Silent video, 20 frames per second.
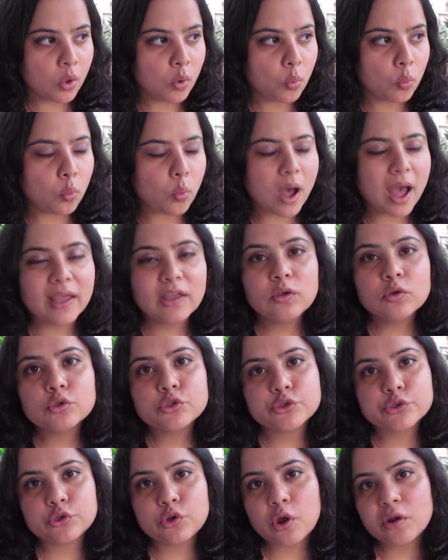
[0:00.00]
why you
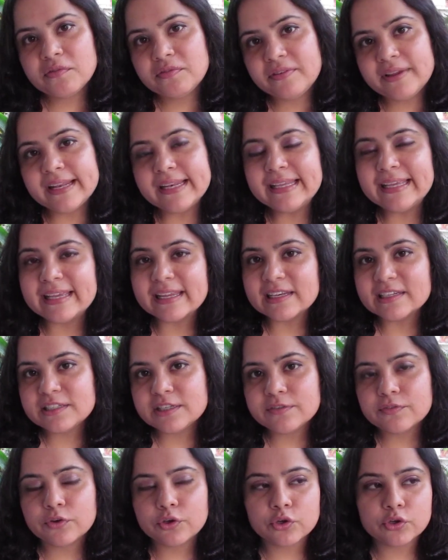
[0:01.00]
should not feel
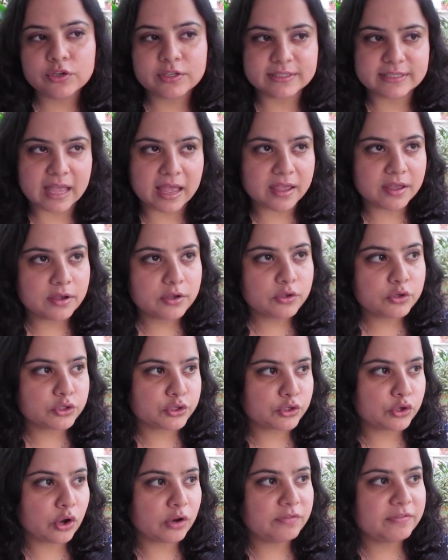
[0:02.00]
guilty for your desire. You
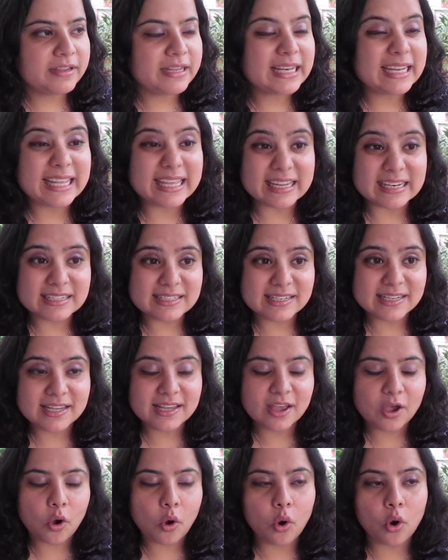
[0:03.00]
should not feel
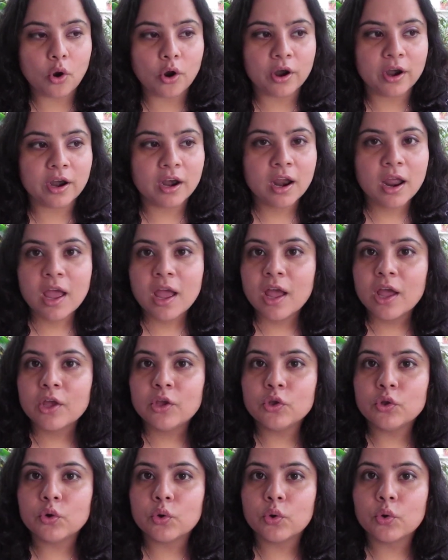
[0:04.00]
guilty, or
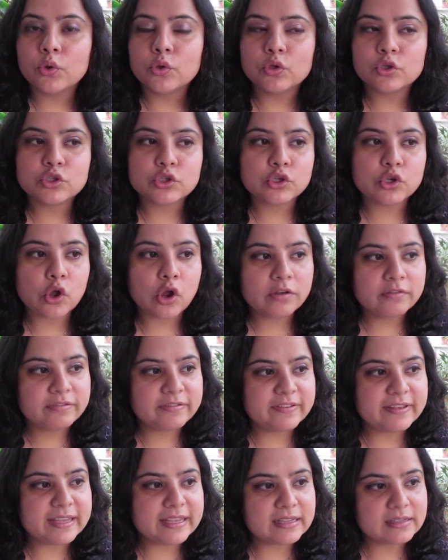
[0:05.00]
you should not
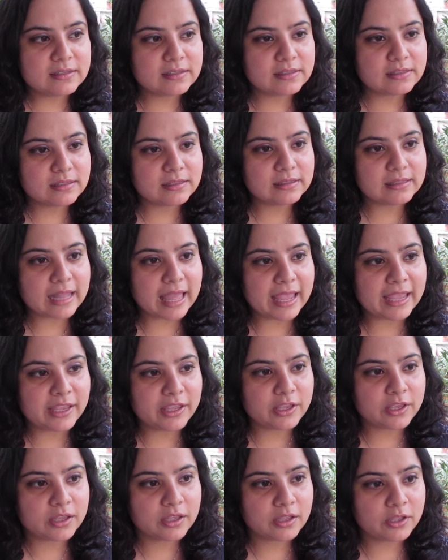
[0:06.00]
feel like
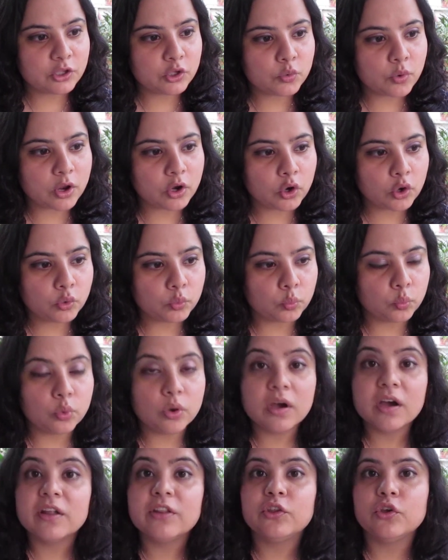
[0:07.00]
you are not
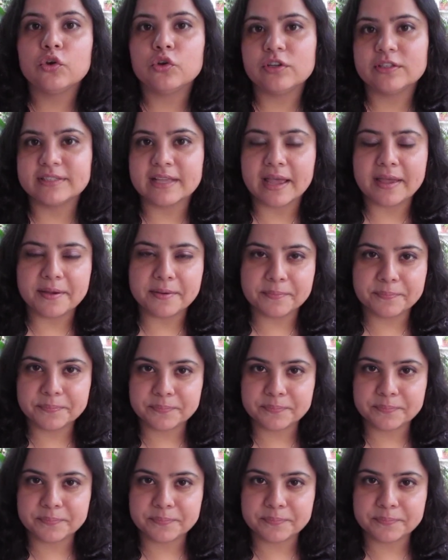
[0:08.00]
worth your desire.